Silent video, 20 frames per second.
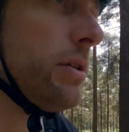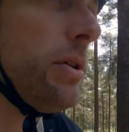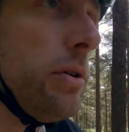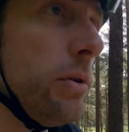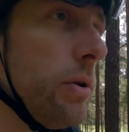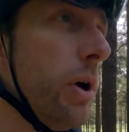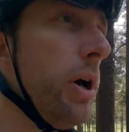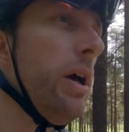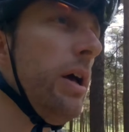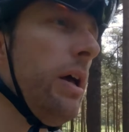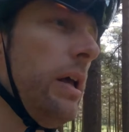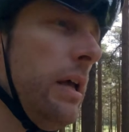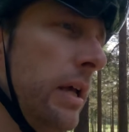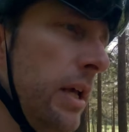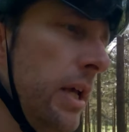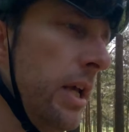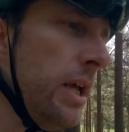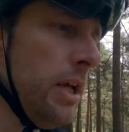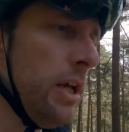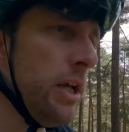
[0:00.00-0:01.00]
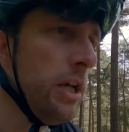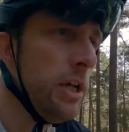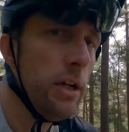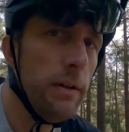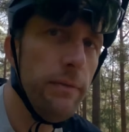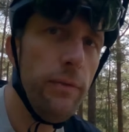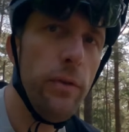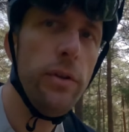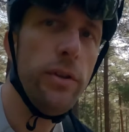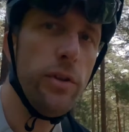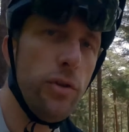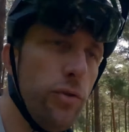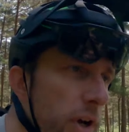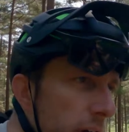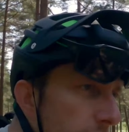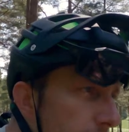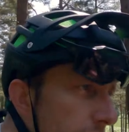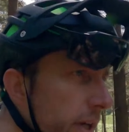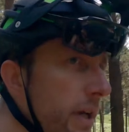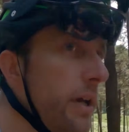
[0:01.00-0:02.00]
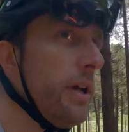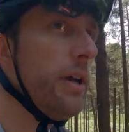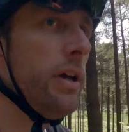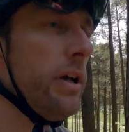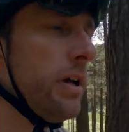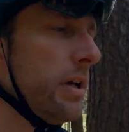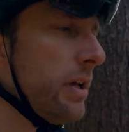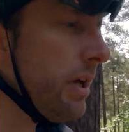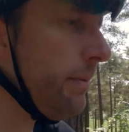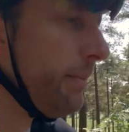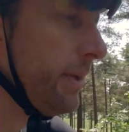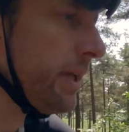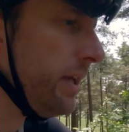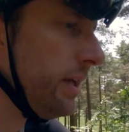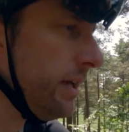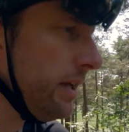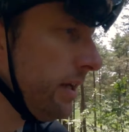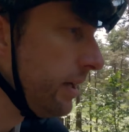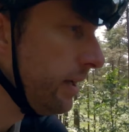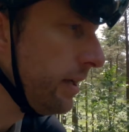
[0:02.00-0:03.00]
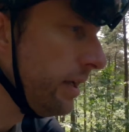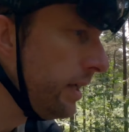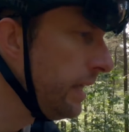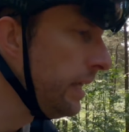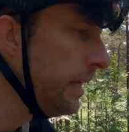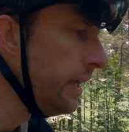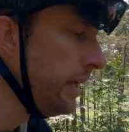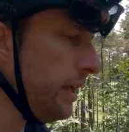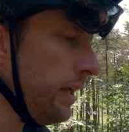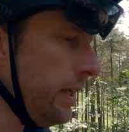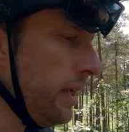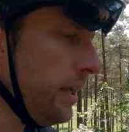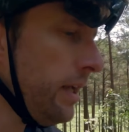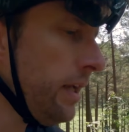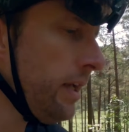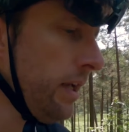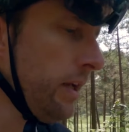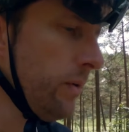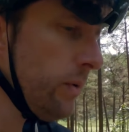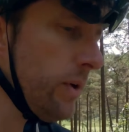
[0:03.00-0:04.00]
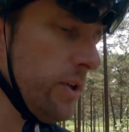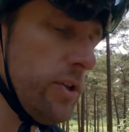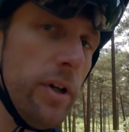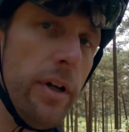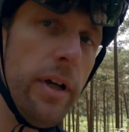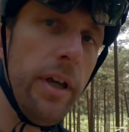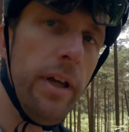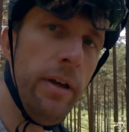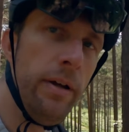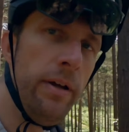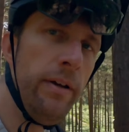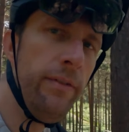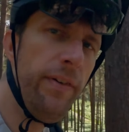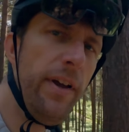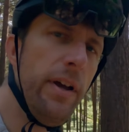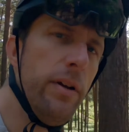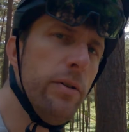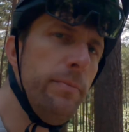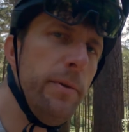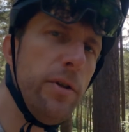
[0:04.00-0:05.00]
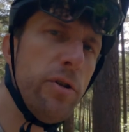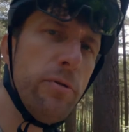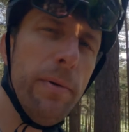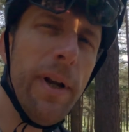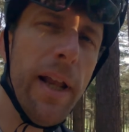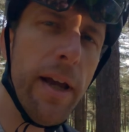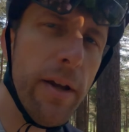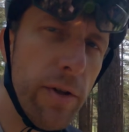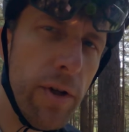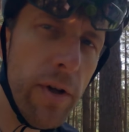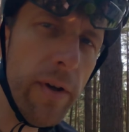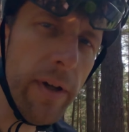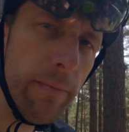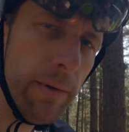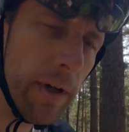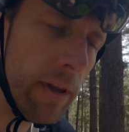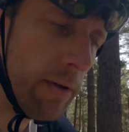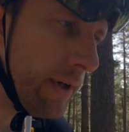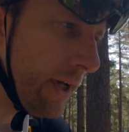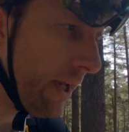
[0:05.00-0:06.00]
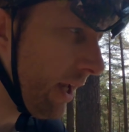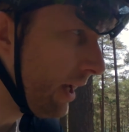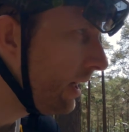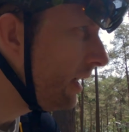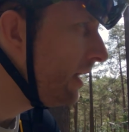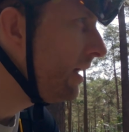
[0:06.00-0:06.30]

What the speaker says: to avoid the traffic coming here, which I failed miserably at doing by the way,